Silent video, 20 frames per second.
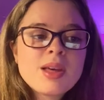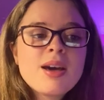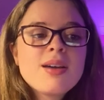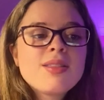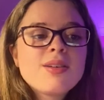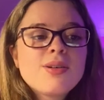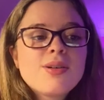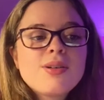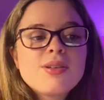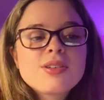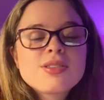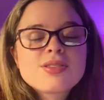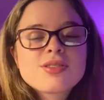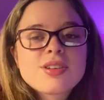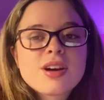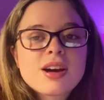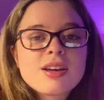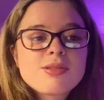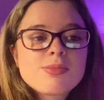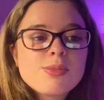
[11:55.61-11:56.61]
The
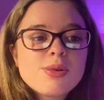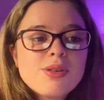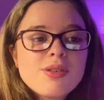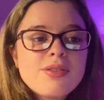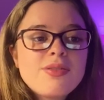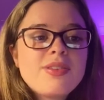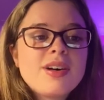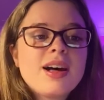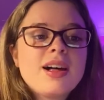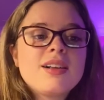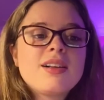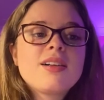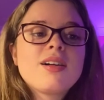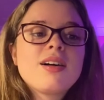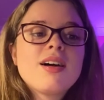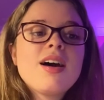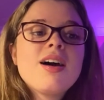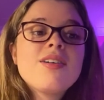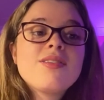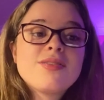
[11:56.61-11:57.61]
orchestra is more
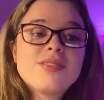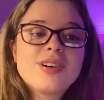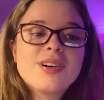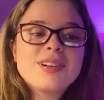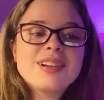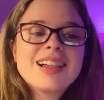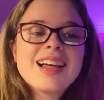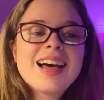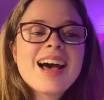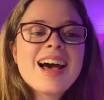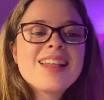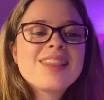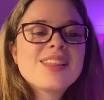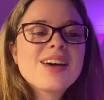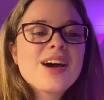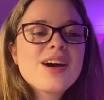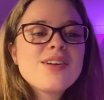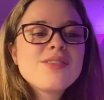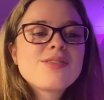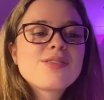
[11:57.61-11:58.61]
full, and the
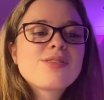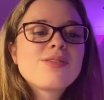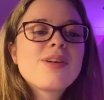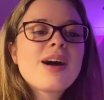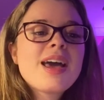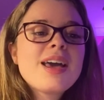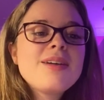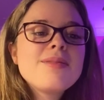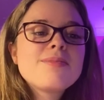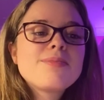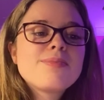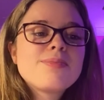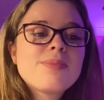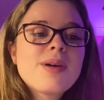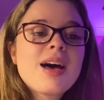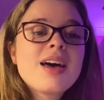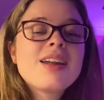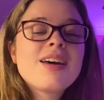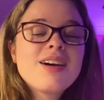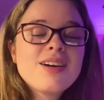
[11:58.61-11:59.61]

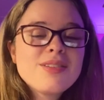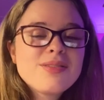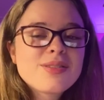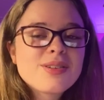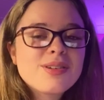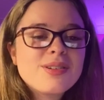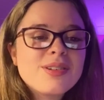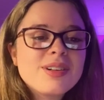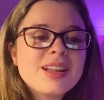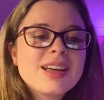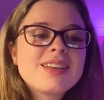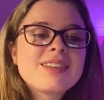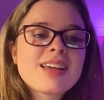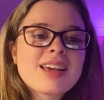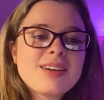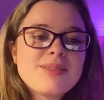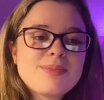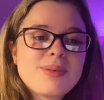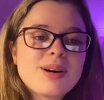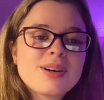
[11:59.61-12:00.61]
overall is
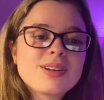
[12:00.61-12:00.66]
8 bars